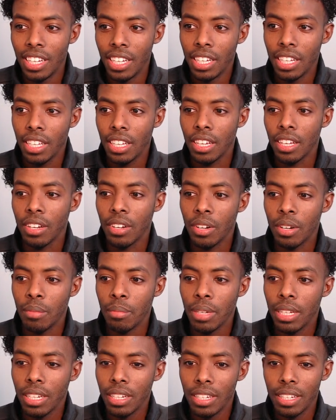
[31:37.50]
You know what I
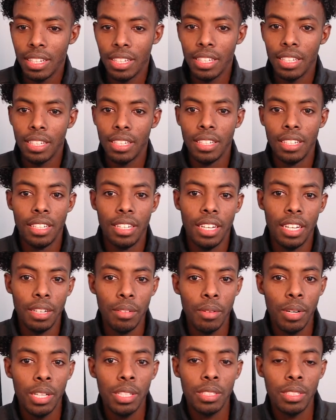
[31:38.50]
mean? I
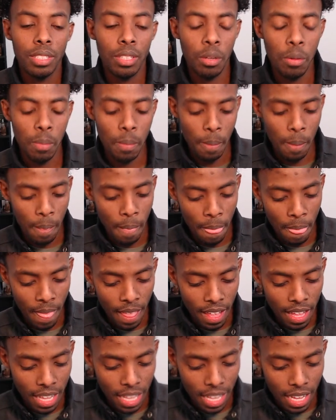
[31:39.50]
was. So
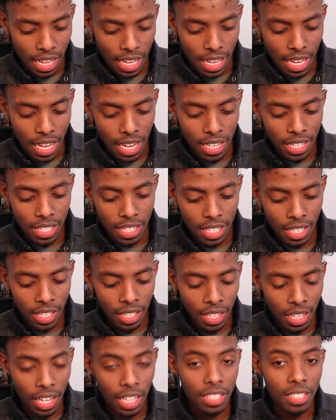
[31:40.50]
and
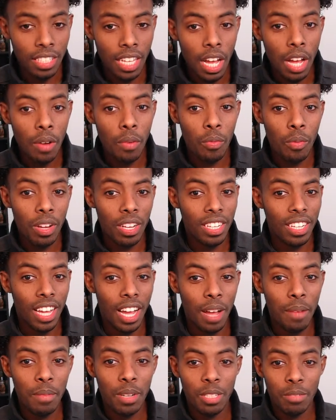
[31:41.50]
I saw how
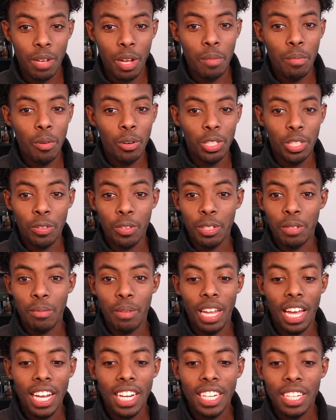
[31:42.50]
much my emotion was
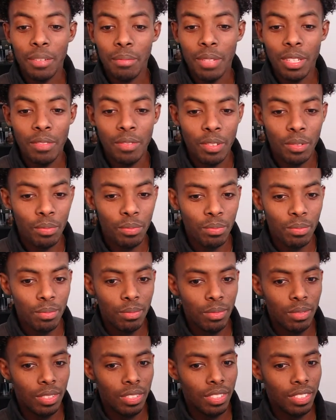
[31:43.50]
blinding me from,
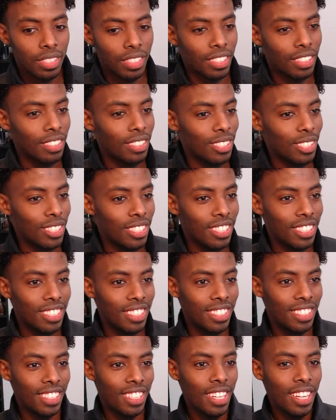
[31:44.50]
you know,
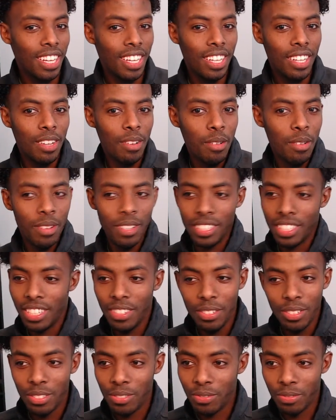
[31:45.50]

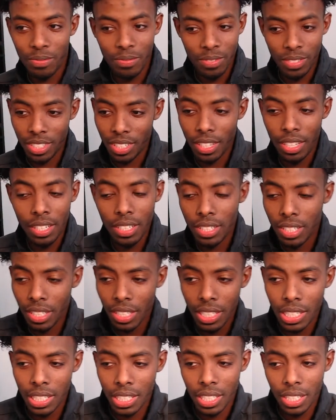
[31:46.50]
it's
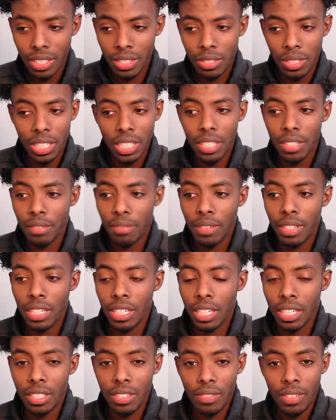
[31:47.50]
an intriguing feeling.
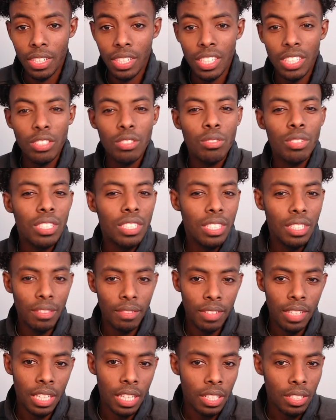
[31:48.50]
It's a very interesting
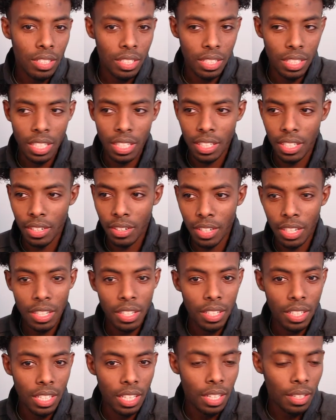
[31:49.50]
feeling, I should say. I'm not,
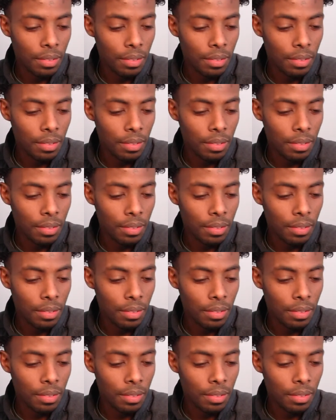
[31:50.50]
yeah.